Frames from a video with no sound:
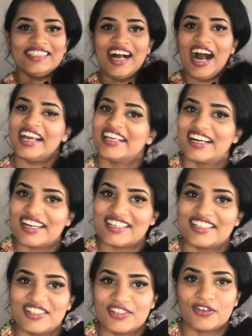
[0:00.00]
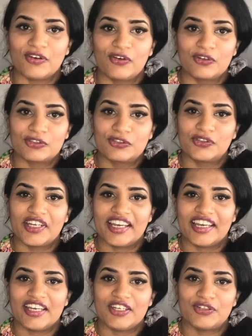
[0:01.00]
Hi guys, so
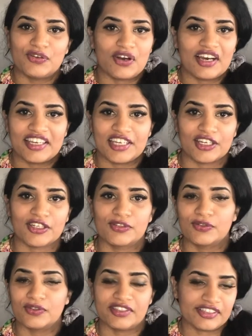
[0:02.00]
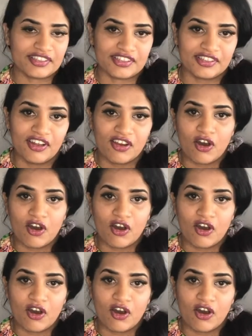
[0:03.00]
today you are here to listen